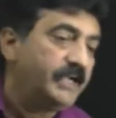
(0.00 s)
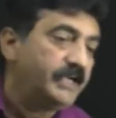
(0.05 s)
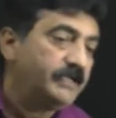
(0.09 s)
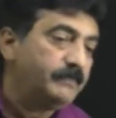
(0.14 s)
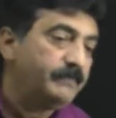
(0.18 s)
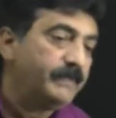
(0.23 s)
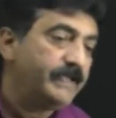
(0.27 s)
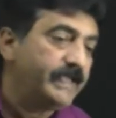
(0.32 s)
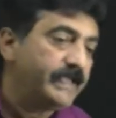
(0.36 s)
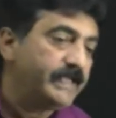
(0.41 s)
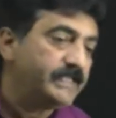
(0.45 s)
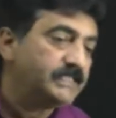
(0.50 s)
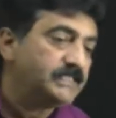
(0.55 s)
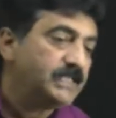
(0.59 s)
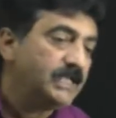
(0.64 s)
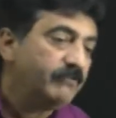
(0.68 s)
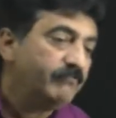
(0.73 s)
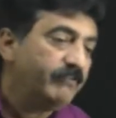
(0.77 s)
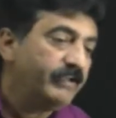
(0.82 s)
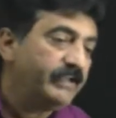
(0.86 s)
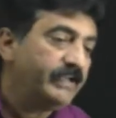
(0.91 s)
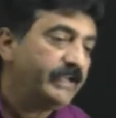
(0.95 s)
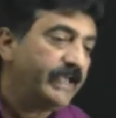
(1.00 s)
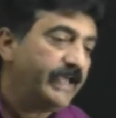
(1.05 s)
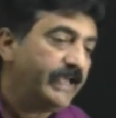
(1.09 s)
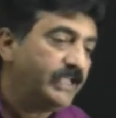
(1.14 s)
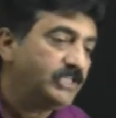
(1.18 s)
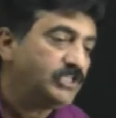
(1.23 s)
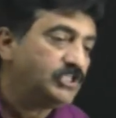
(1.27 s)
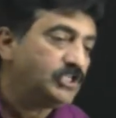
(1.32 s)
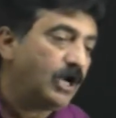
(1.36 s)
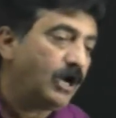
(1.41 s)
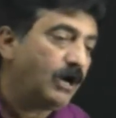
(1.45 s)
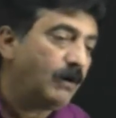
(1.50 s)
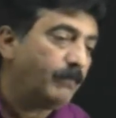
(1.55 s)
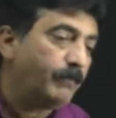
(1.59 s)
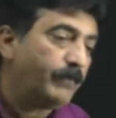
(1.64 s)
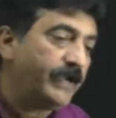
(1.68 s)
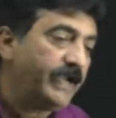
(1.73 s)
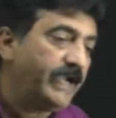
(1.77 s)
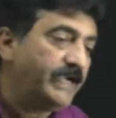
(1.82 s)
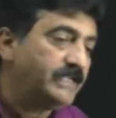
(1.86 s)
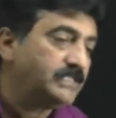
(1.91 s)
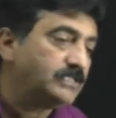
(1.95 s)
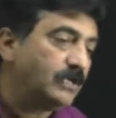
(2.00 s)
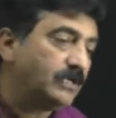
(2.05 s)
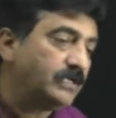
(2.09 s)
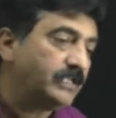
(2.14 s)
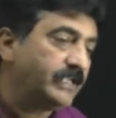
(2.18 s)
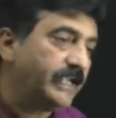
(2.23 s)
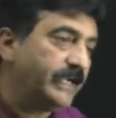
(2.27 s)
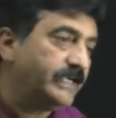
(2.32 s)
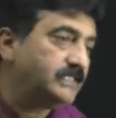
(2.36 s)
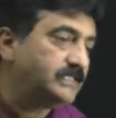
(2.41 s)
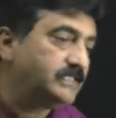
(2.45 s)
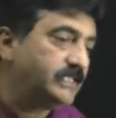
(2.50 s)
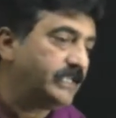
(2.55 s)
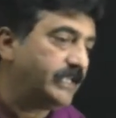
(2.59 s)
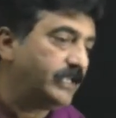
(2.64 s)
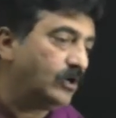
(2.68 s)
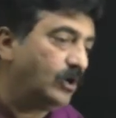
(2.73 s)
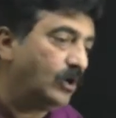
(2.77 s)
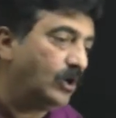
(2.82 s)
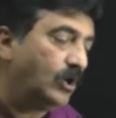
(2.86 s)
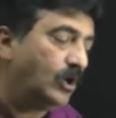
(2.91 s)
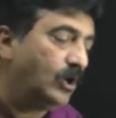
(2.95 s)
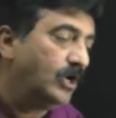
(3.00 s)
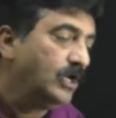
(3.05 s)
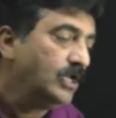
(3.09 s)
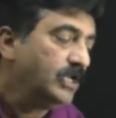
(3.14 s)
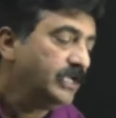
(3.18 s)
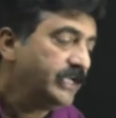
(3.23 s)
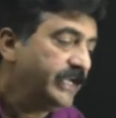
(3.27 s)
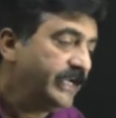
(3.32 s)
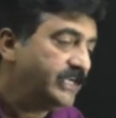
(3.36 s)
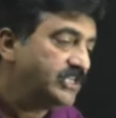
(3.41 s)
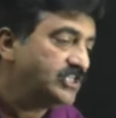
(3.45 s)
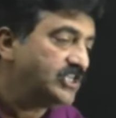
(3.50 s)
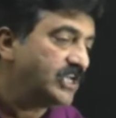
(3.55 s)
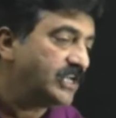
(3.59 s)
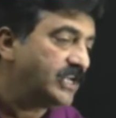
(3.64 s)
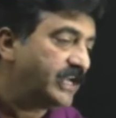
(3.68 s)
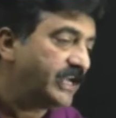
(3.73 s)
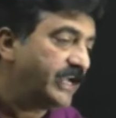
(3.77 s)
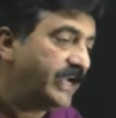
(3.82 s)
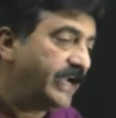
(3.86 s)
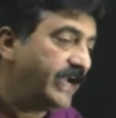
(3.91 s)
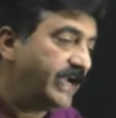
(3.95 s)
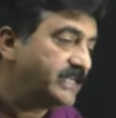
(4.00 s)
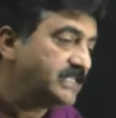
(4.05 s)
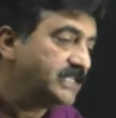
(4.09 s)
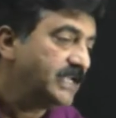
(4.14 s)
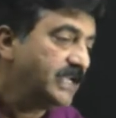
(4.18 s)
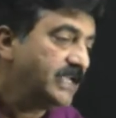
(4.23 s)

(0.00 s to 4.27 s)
That means when H operates on ket 0, it generates